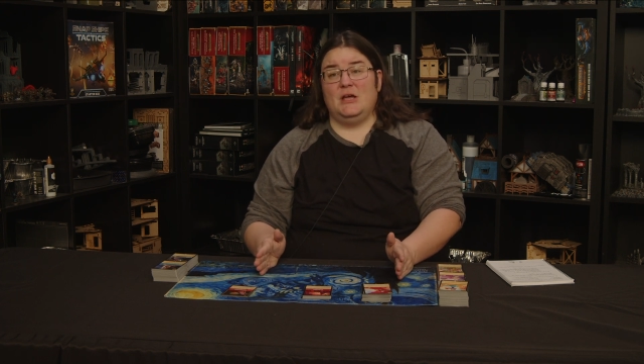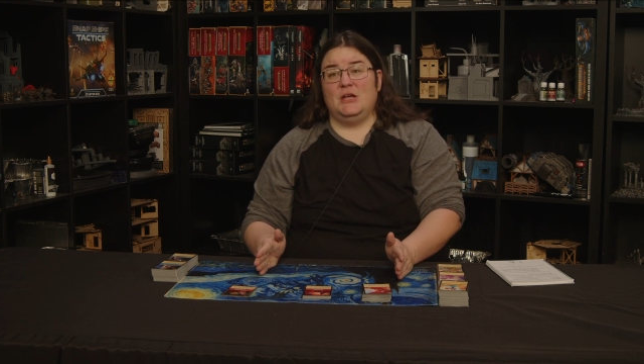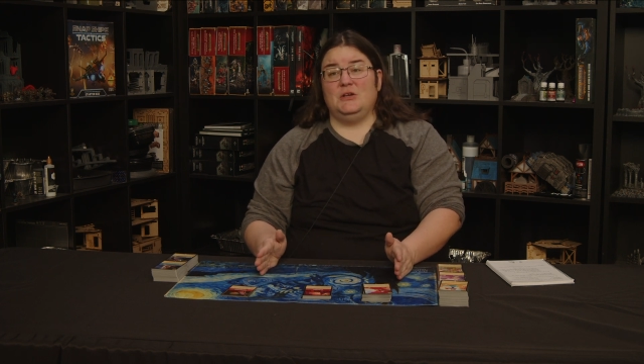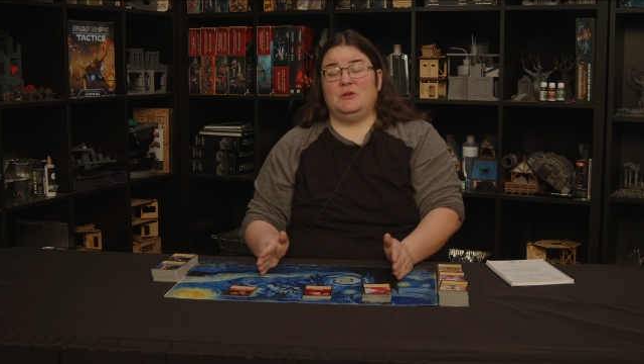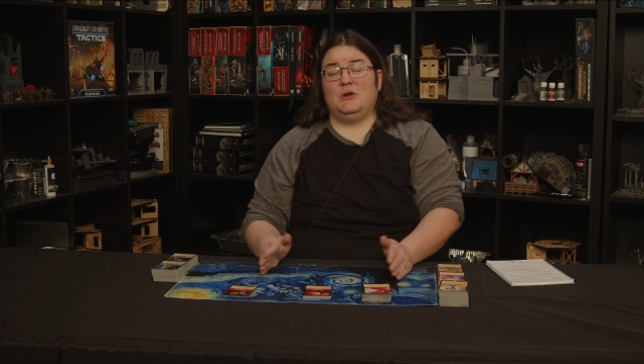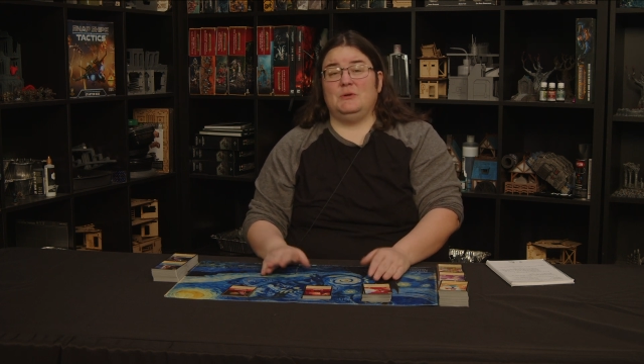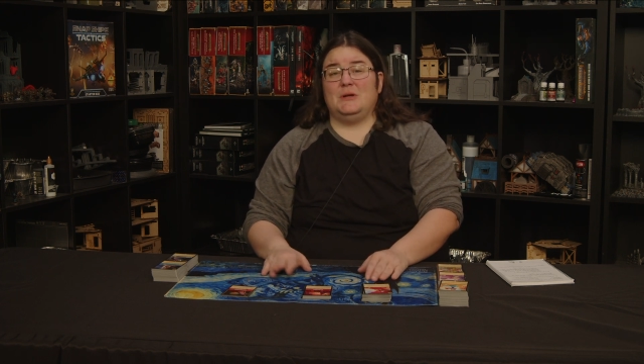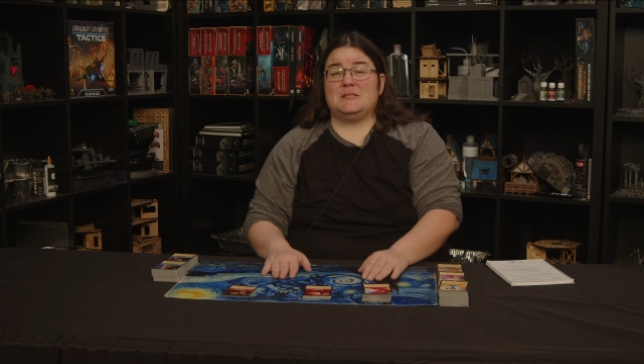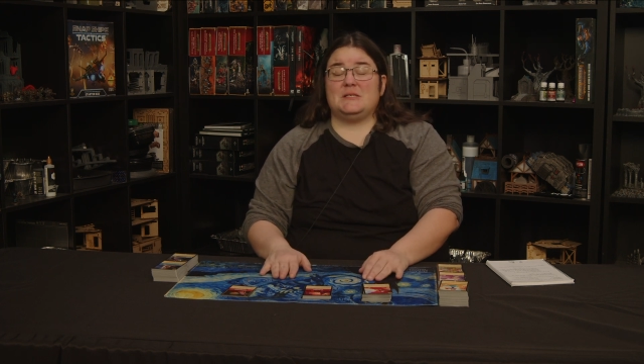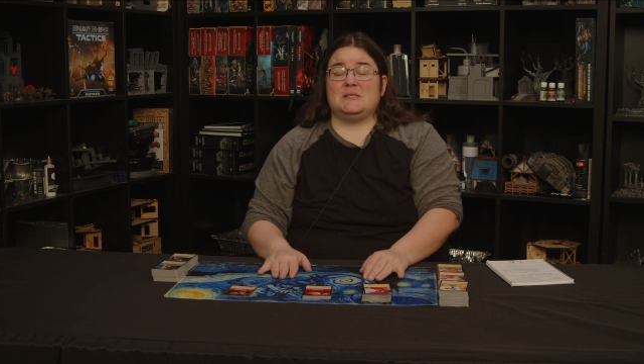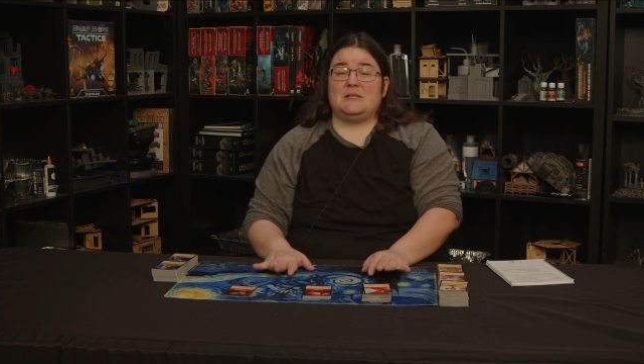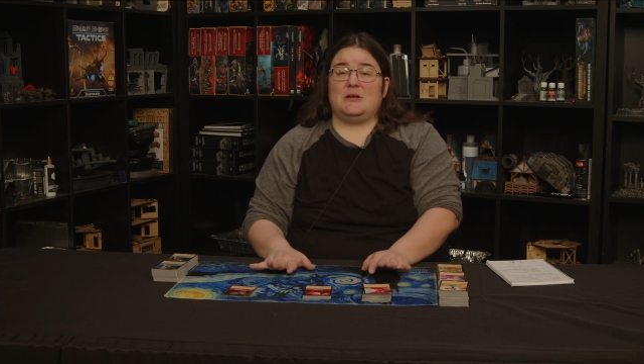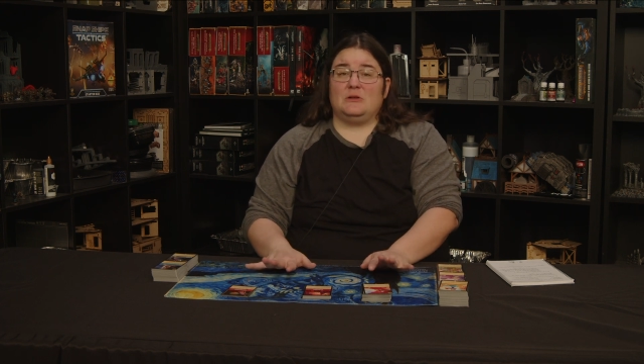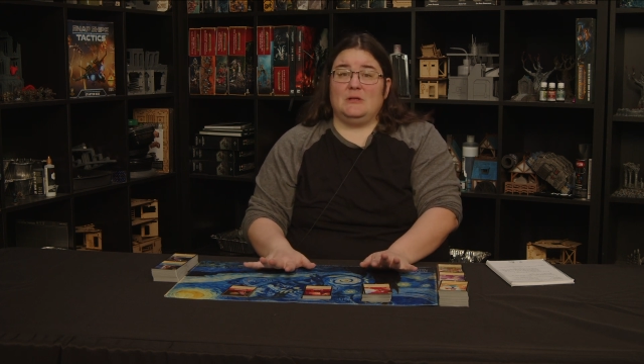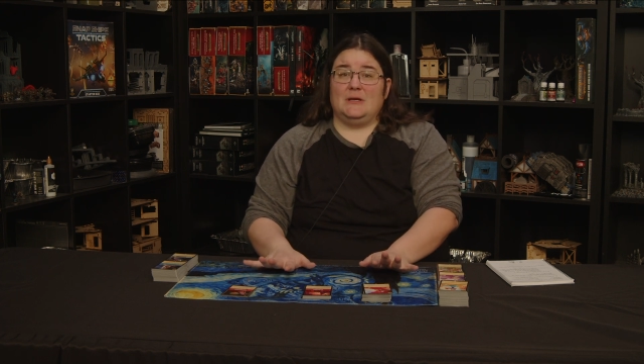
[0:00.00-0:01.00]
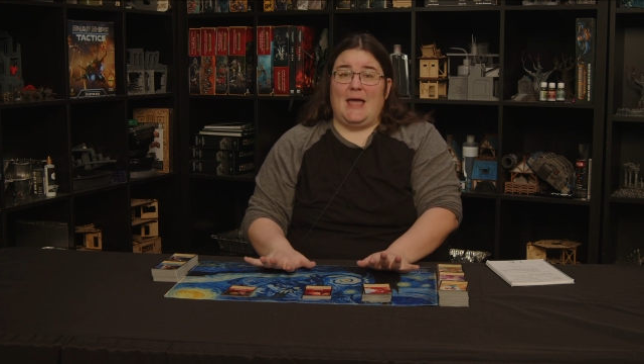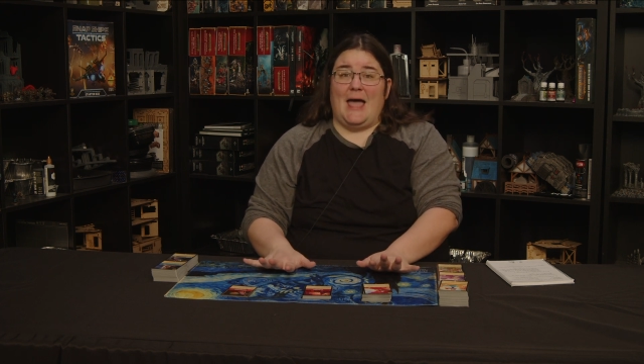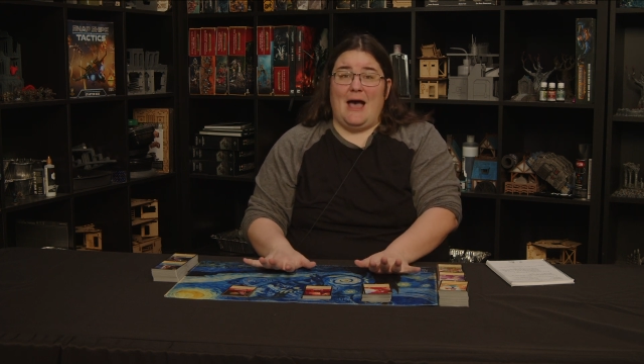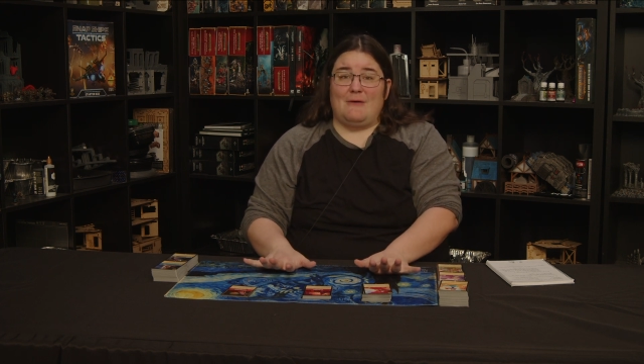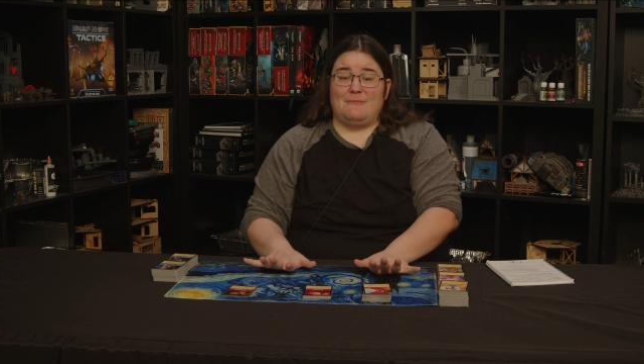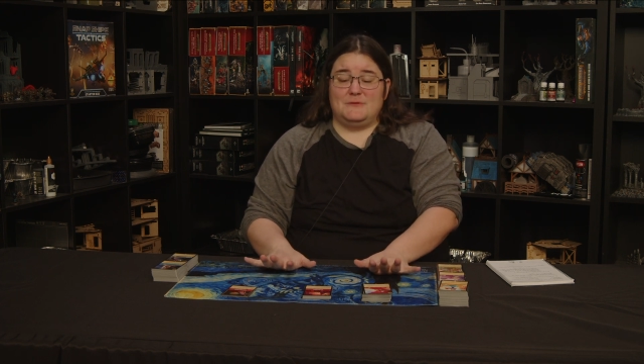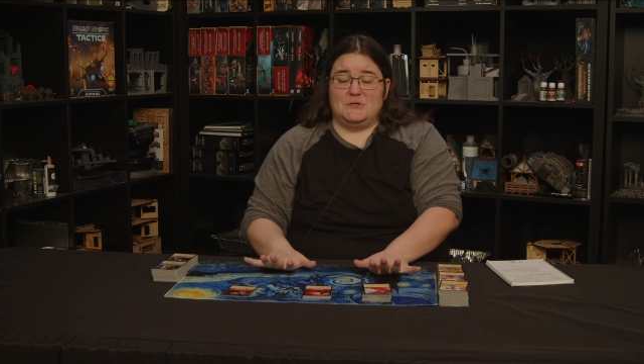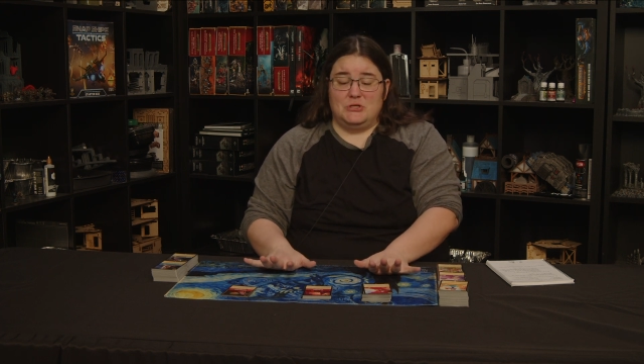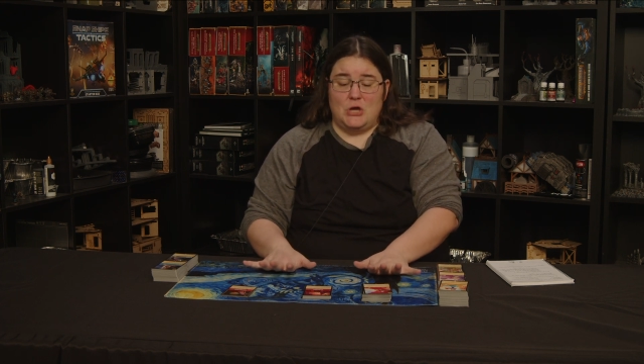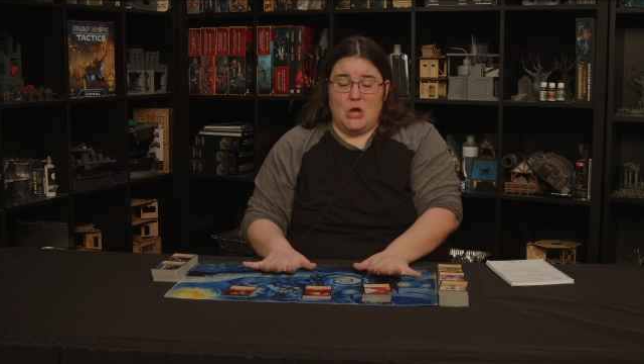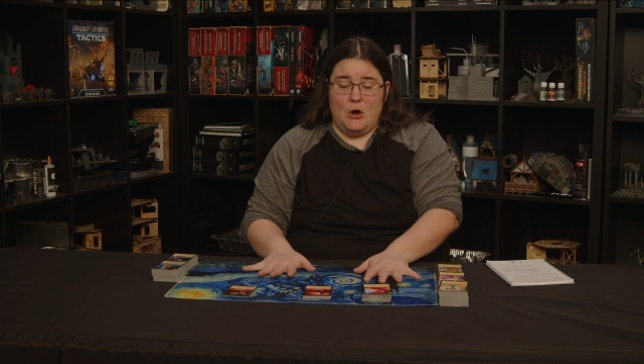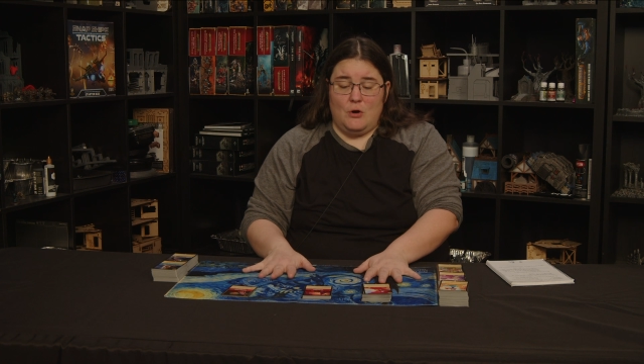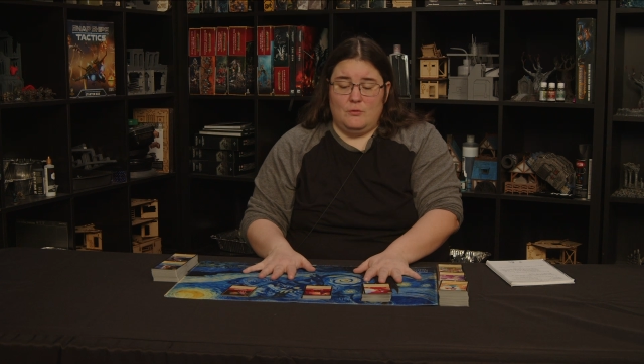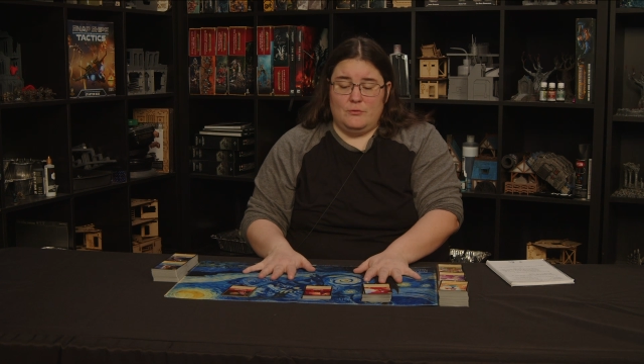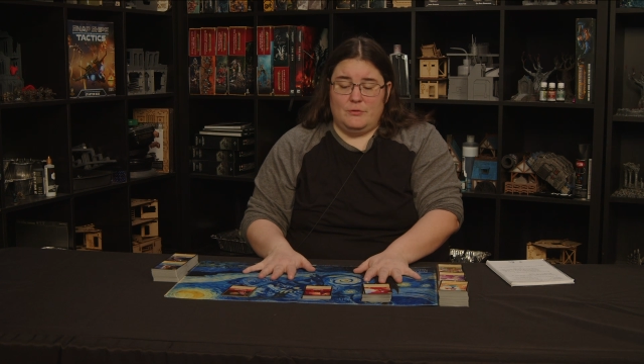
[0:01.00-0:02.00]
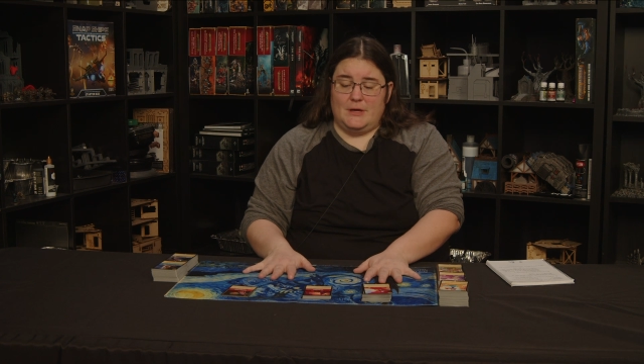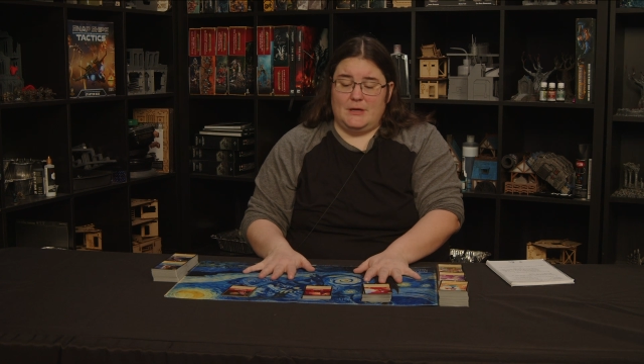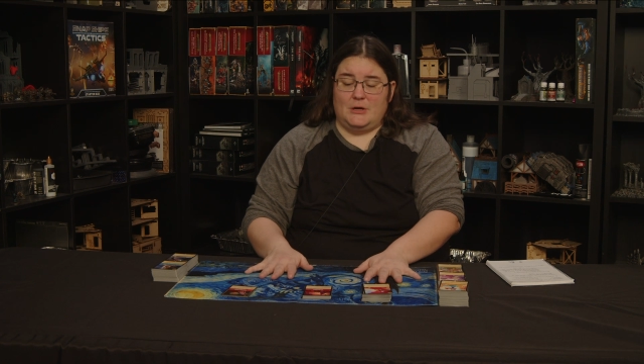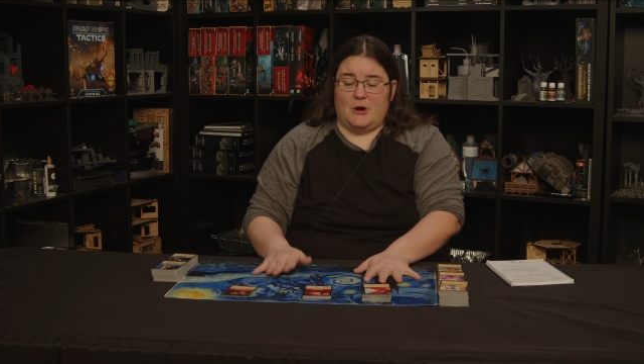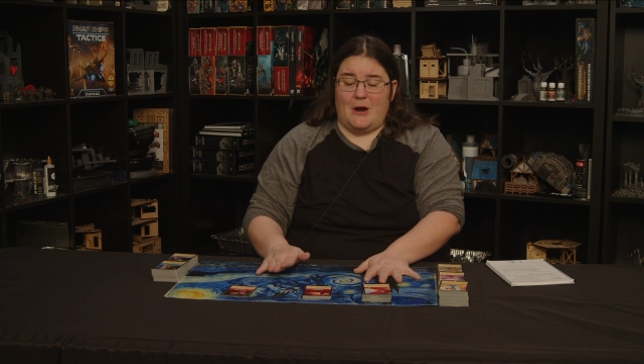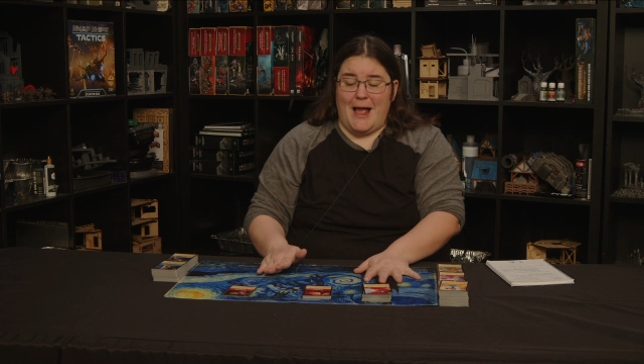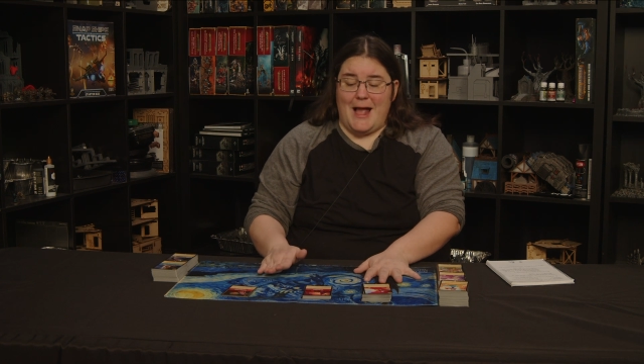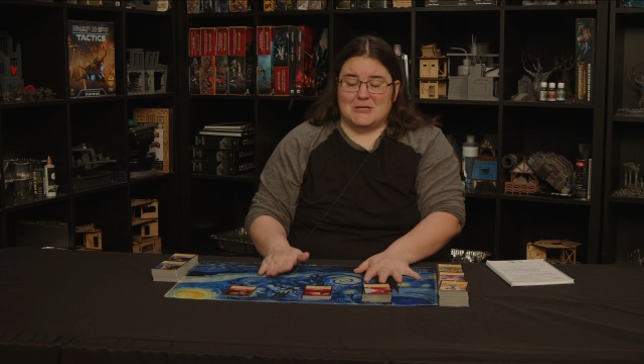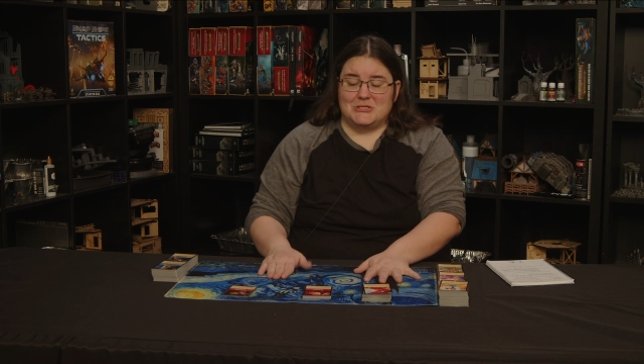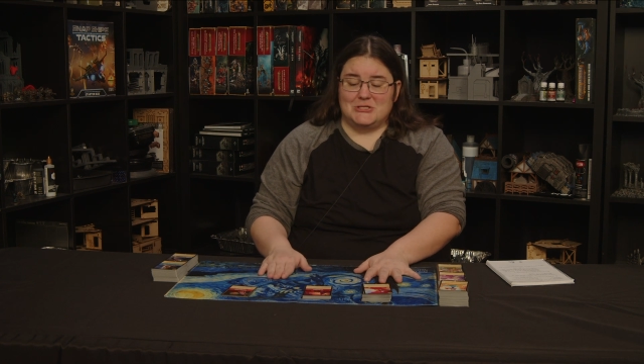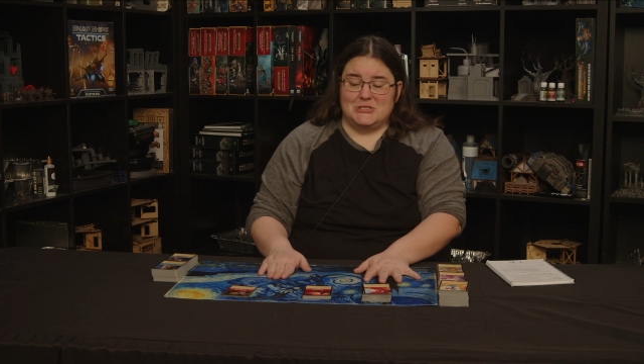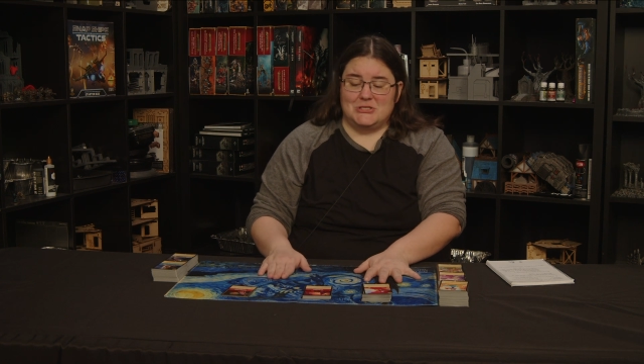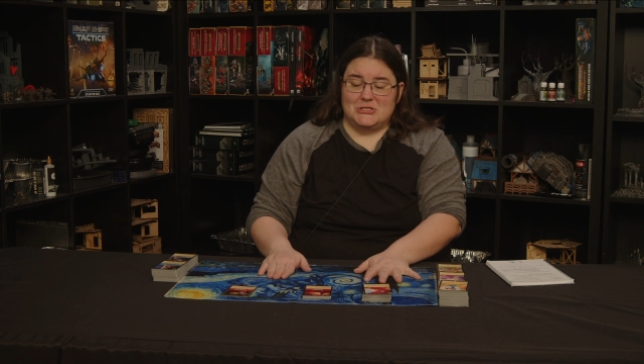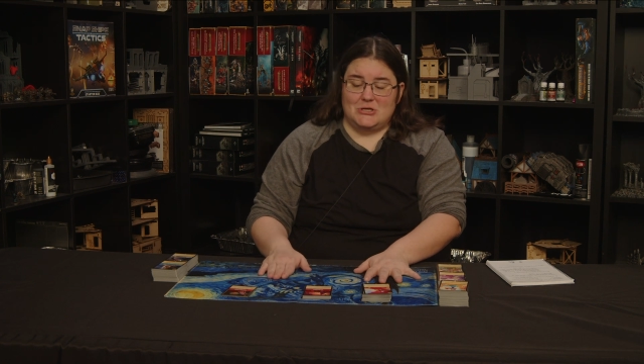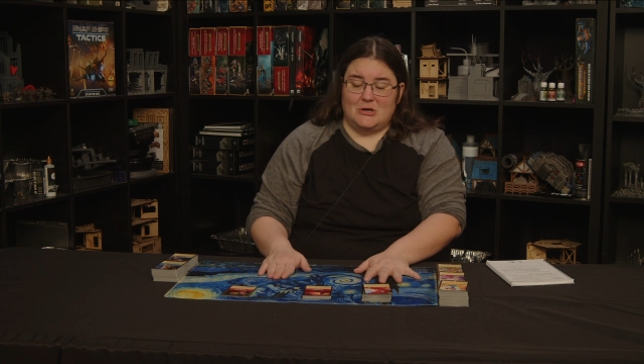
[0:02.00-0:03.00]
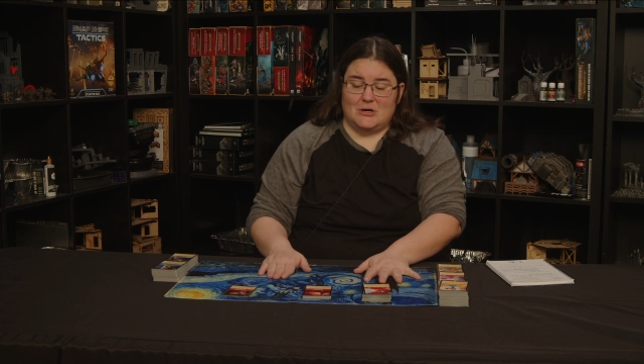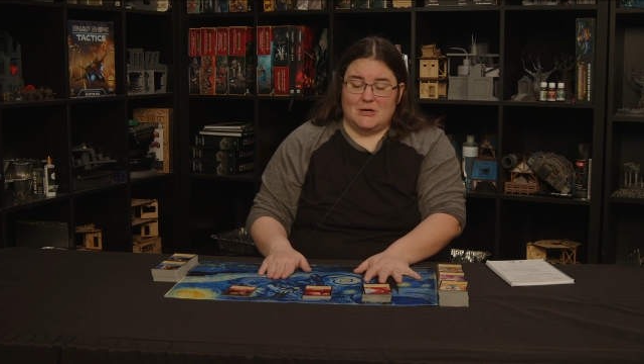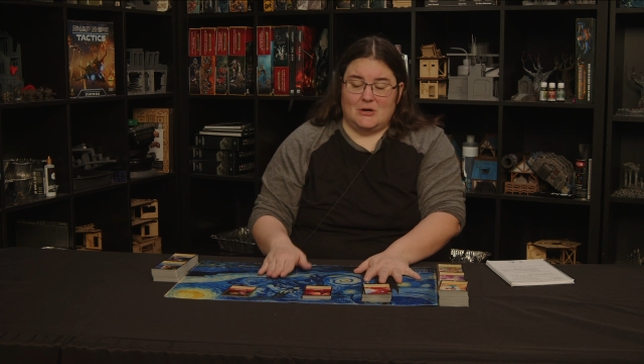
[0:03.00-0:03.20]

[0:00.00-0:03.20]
You don't necessarily have to know that your actions start